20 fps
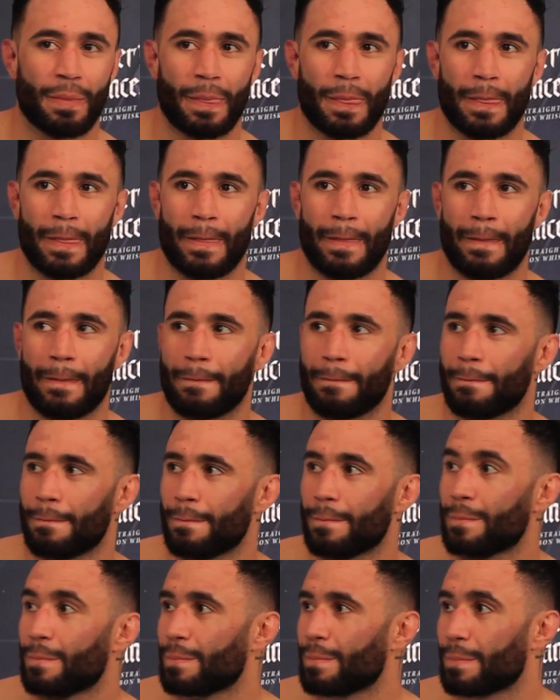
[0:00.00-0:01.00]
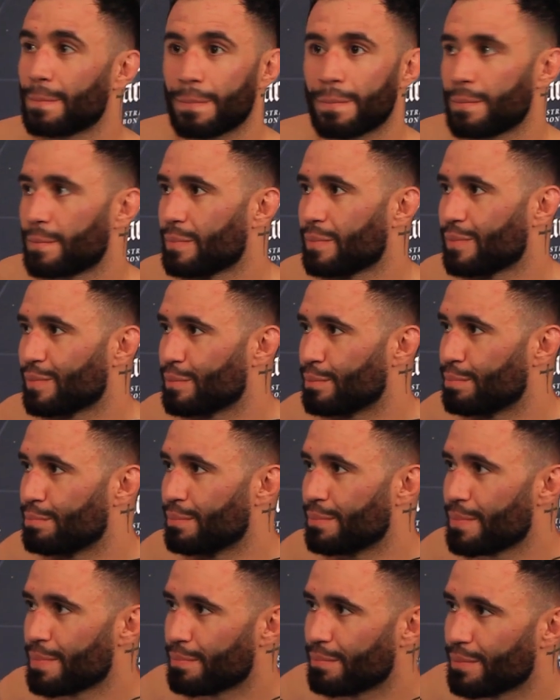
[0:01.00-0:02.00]
Right here, first
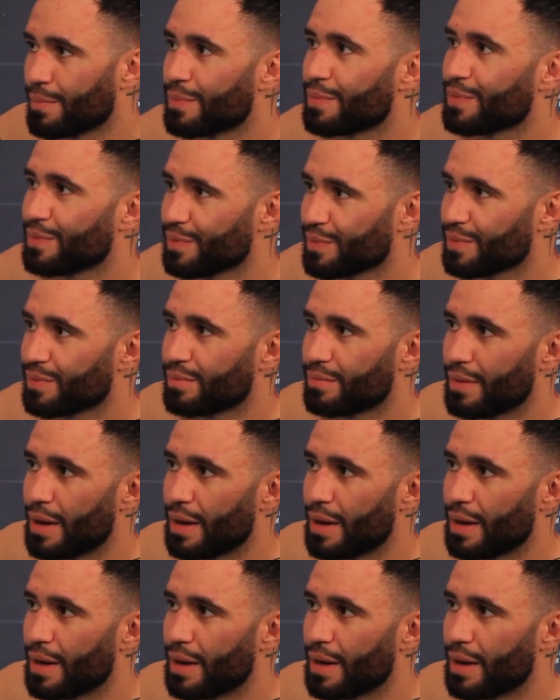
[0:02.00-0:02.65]
season in the PFL.